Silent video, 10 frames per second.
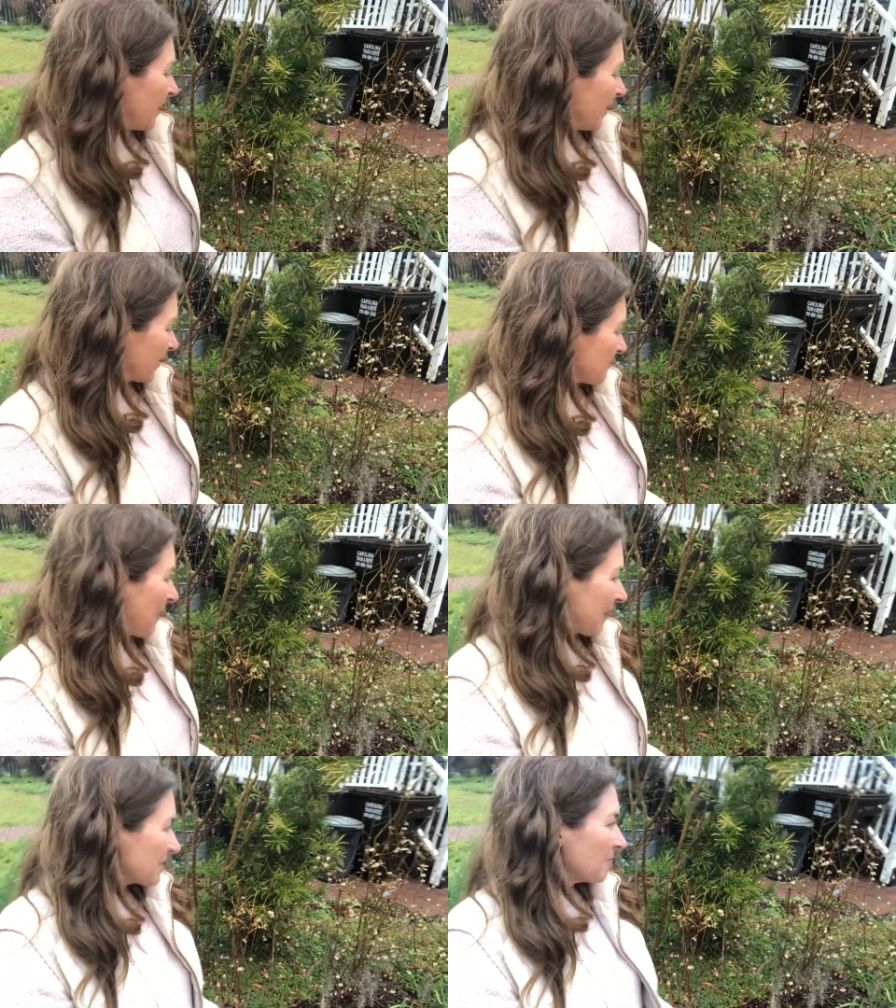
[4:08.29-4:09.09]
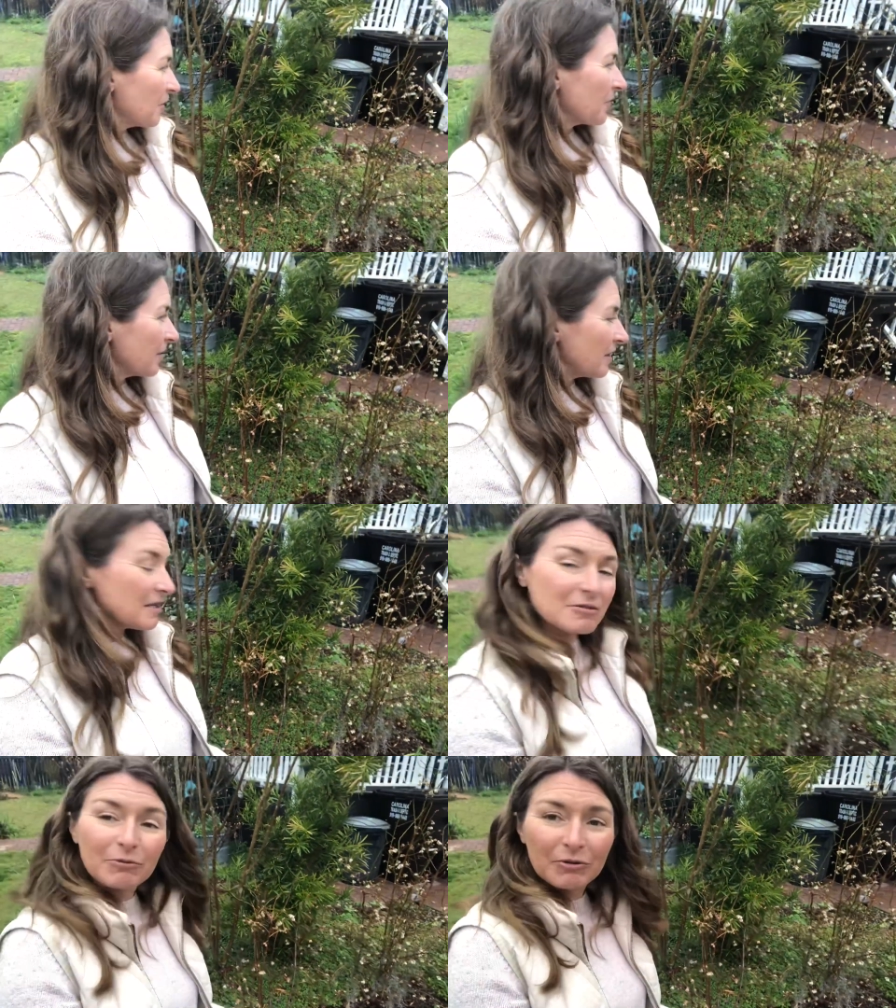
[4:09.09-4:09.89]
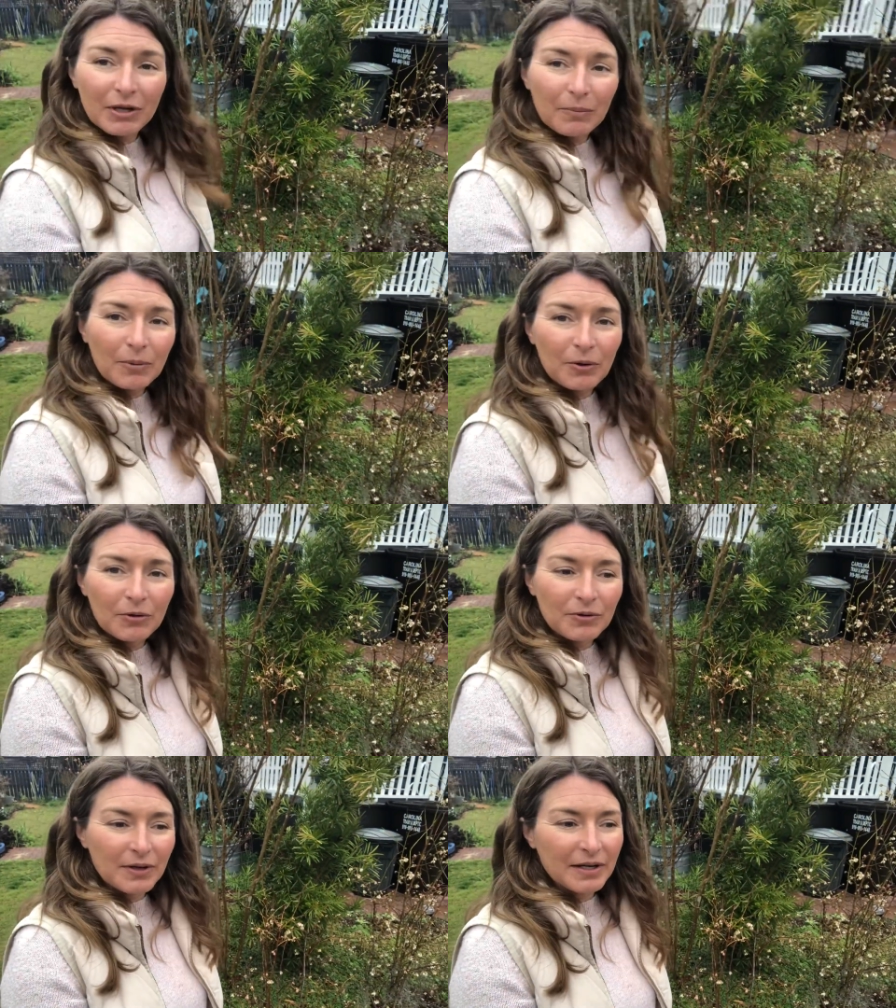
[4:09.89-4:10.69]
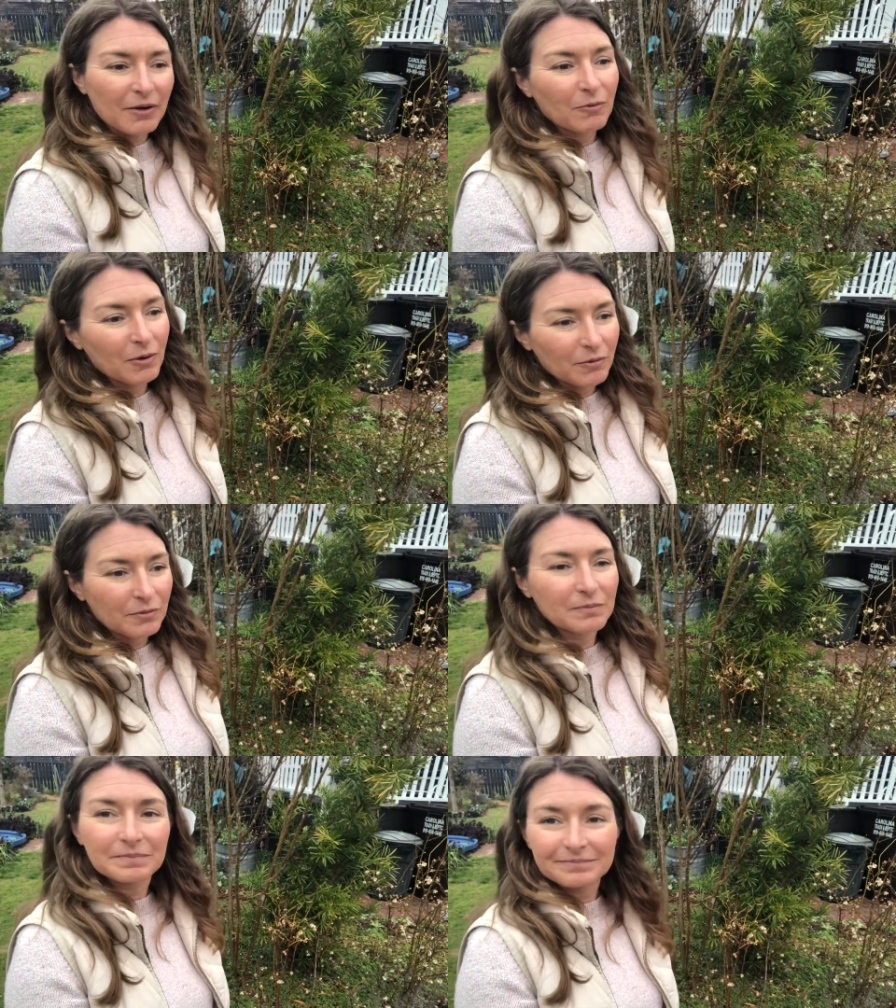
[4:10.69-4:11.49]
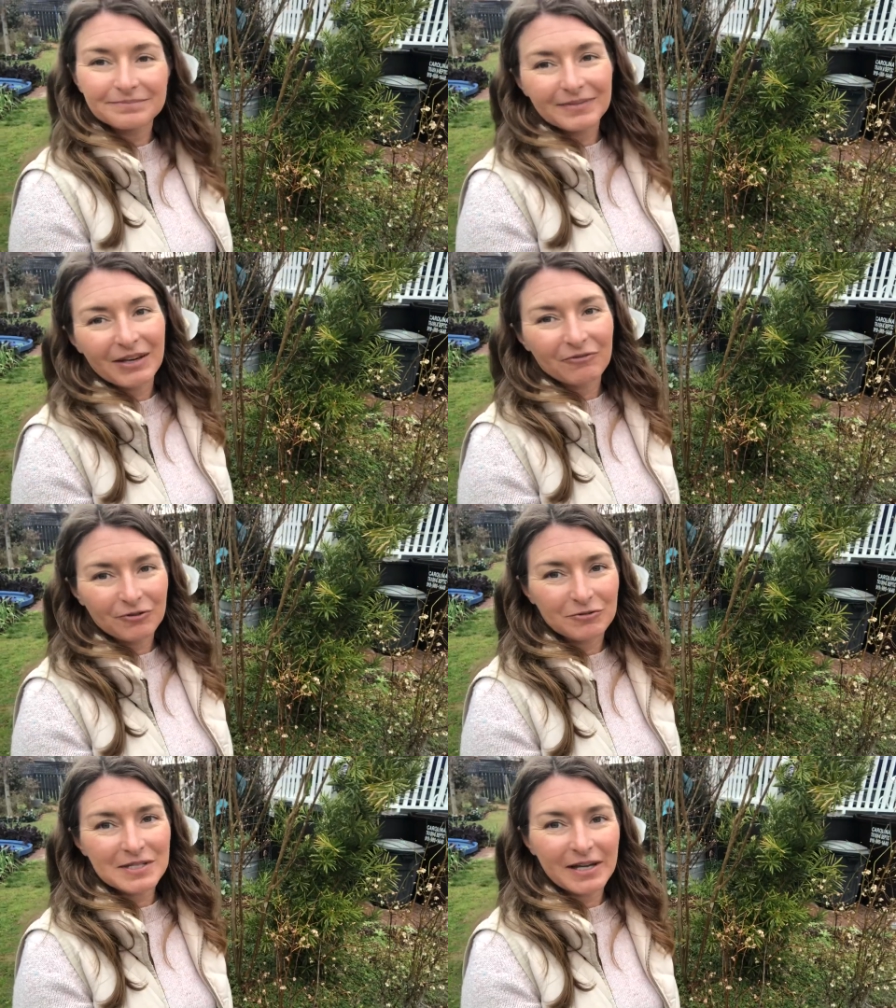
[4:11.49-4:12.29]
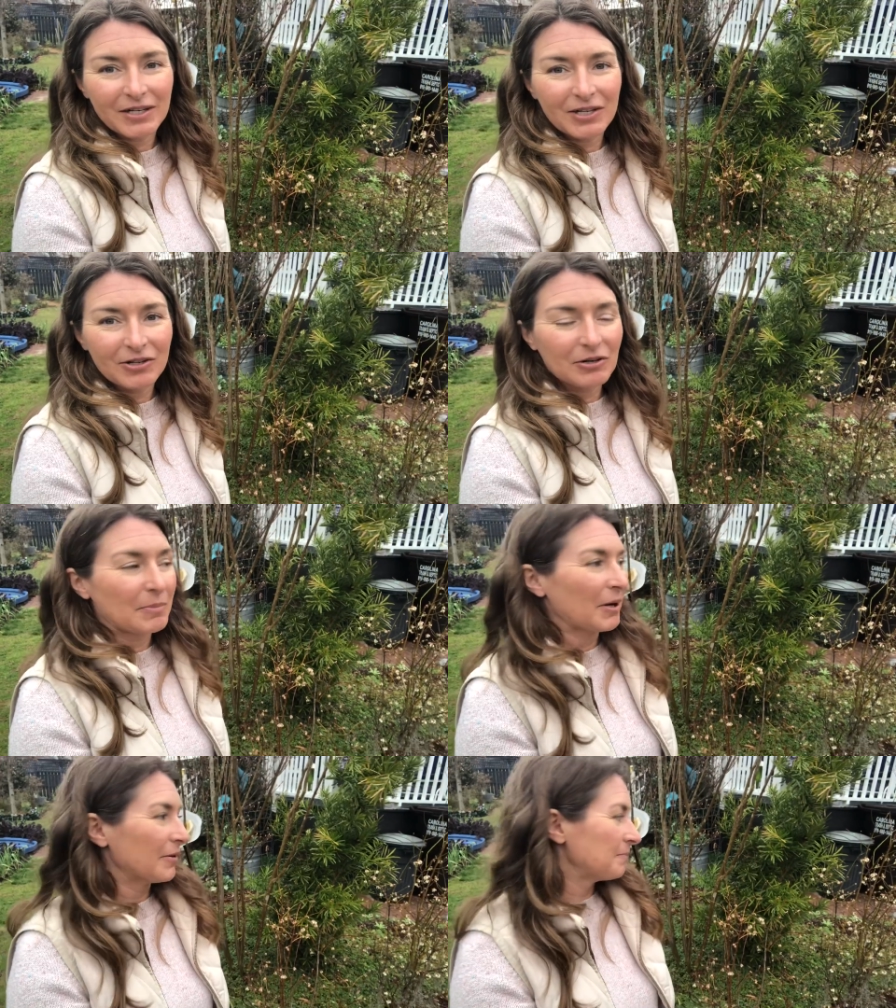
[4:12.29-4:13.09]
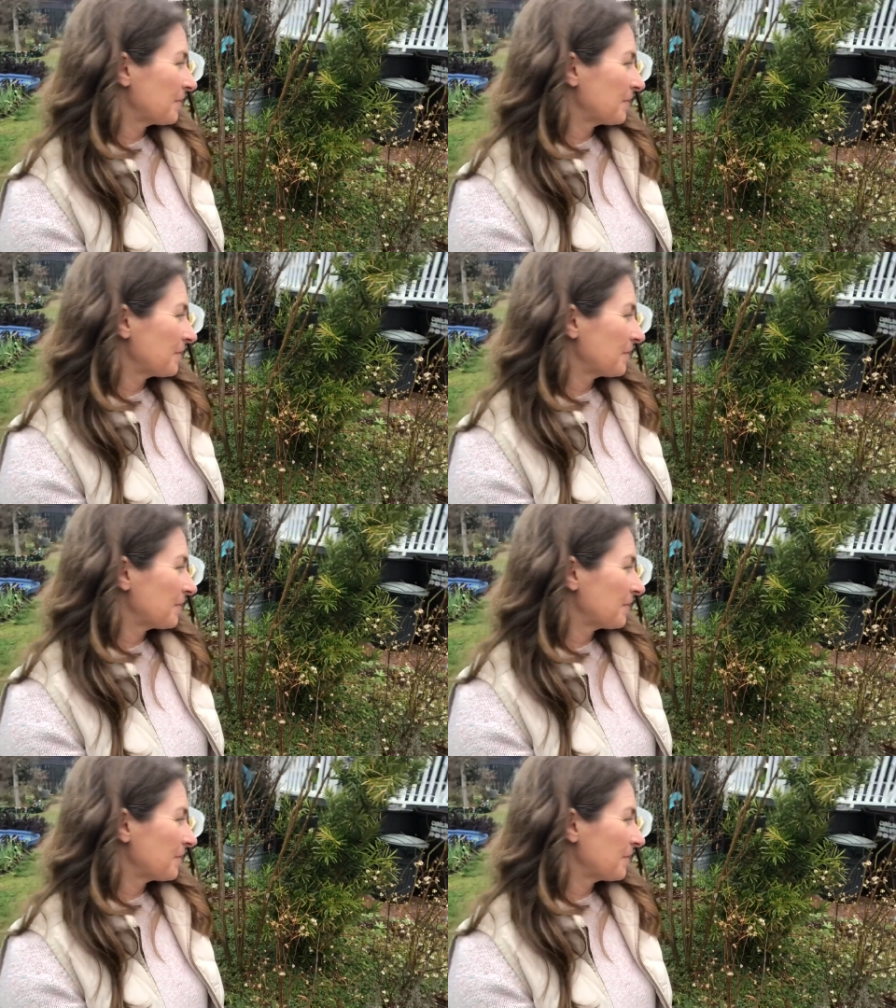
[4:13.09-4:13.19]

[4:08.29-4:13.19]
It's possible that these will get burnt and I won't get fruit set here, but